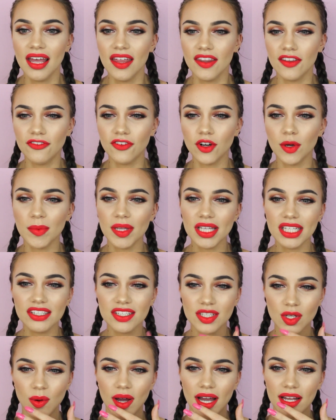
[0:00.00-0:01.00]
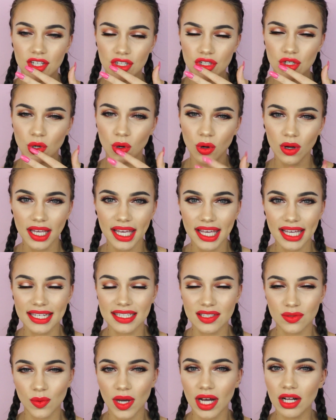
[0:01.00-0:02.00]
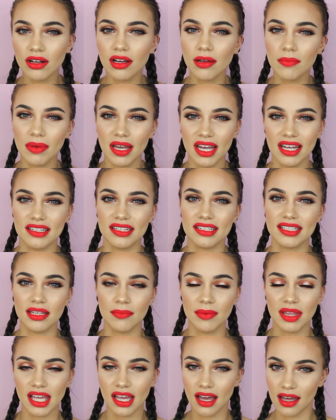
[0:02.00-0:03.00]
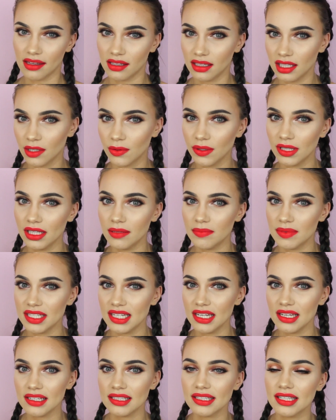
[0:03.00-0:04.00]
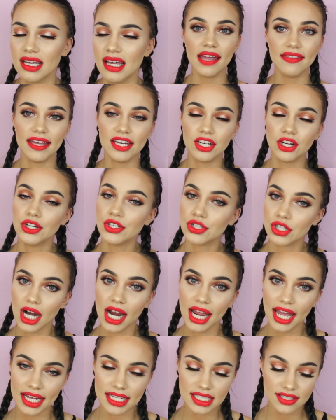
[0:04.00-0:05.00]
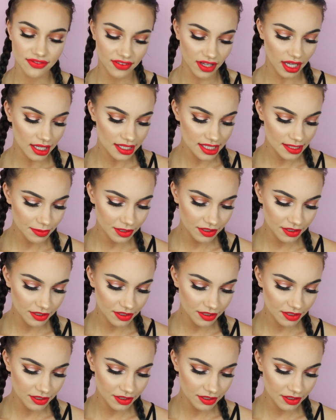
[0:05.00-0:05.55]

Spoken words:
The formula is quite chalky as well compared to some of the other liquid lipsticks, and they don't dry as fast.